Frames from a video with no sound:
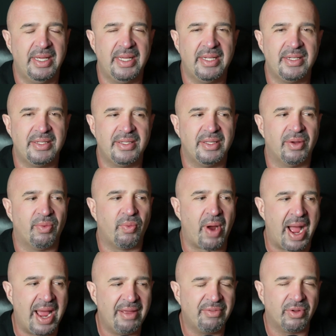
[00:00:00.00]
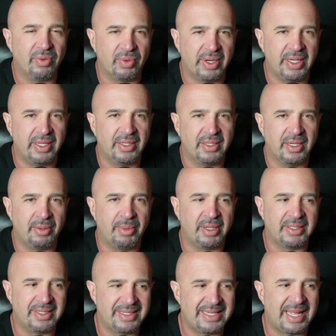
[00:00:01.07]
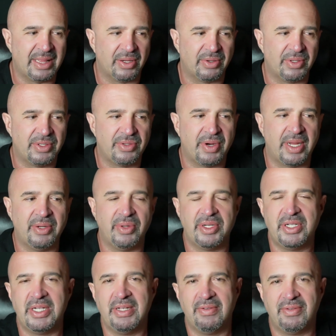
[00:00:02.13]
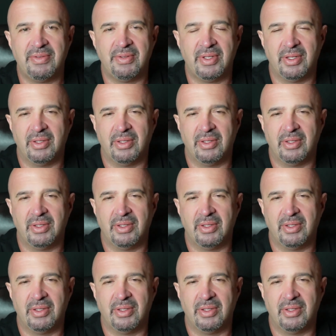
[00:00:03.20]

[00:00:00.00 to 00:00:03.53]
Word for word: is the rivalry amongst sellers trying to achieve